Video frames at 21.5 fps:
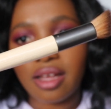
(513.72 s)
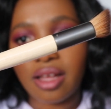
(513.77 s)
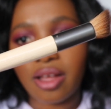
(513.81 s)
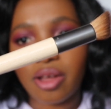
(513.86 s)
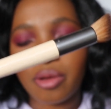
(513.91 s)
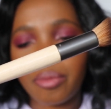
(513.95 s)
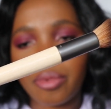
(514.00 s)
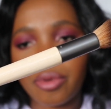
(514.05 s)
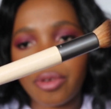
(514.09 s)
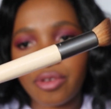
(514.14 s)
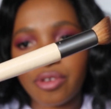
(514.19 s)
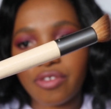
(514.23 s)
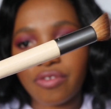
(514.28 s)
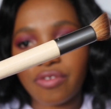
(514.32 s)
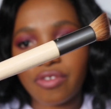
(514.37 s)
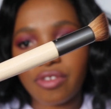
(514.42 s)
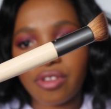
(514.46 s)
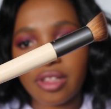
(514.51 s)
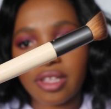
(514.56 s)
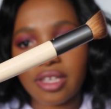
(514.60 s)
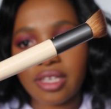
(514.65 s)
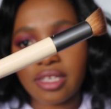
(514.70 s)
How
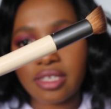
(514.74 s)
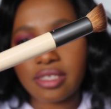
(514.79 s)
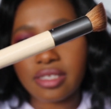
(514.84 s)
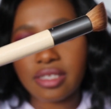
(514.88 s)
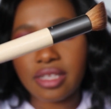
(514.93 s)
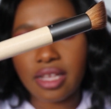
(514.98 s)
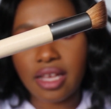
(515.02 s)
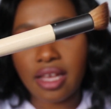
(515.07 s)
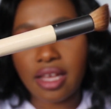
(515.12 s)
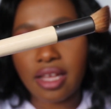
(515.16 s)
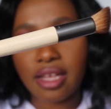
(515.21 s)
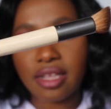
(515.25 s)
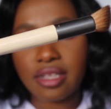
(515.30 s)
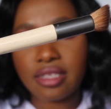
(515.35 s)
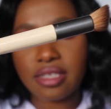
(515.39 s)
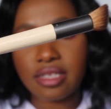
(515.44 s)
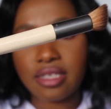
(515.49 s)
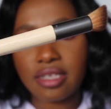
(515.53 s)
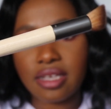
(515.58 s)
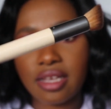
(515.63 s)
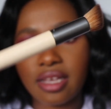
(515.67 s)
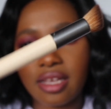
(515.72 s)
beautiful is
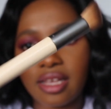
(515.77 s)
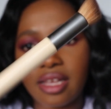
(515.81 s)
that?